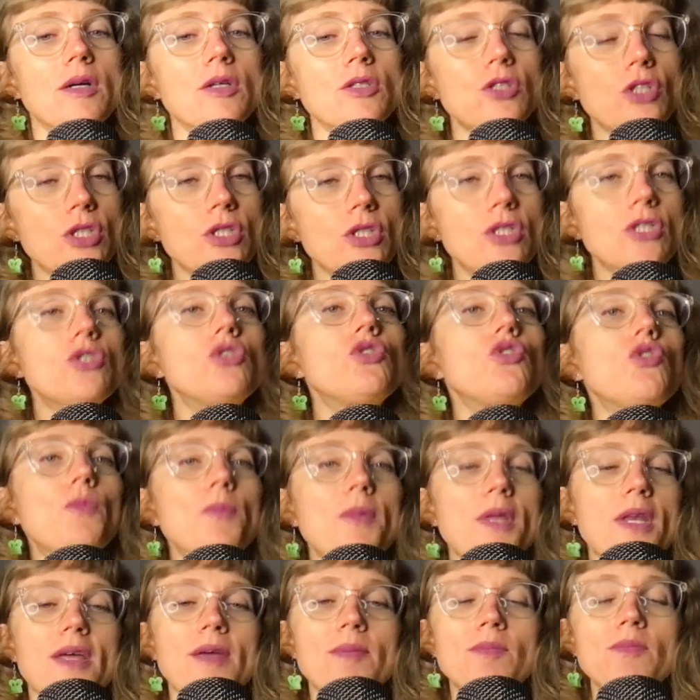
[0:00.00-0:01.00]
just assume
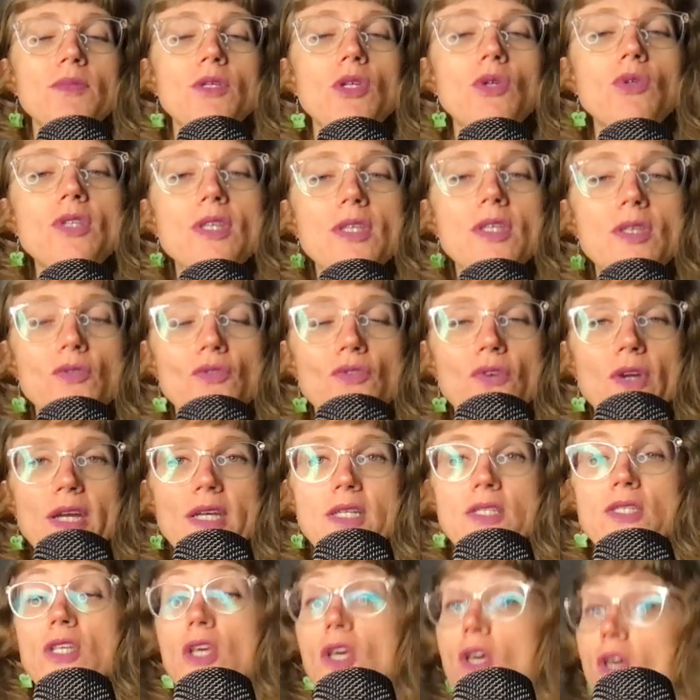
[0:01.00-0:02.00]
that I'm using the
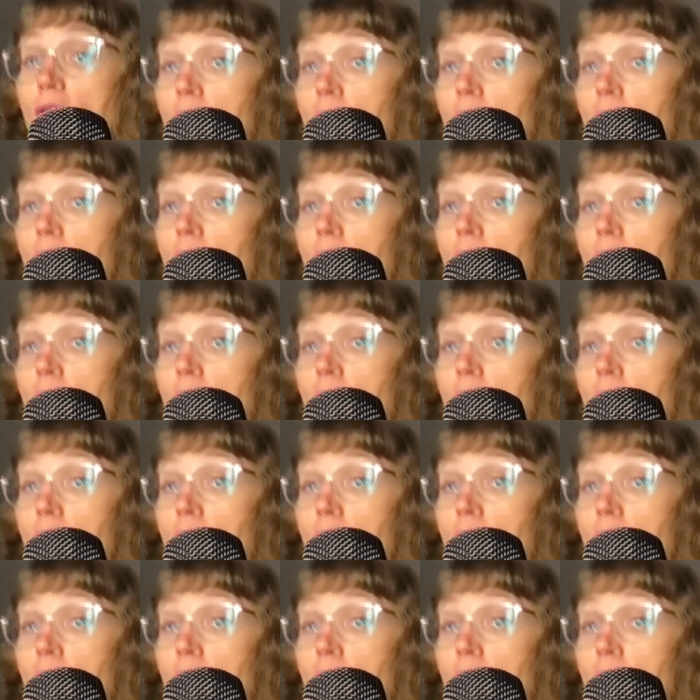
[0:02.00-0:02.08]
phrase,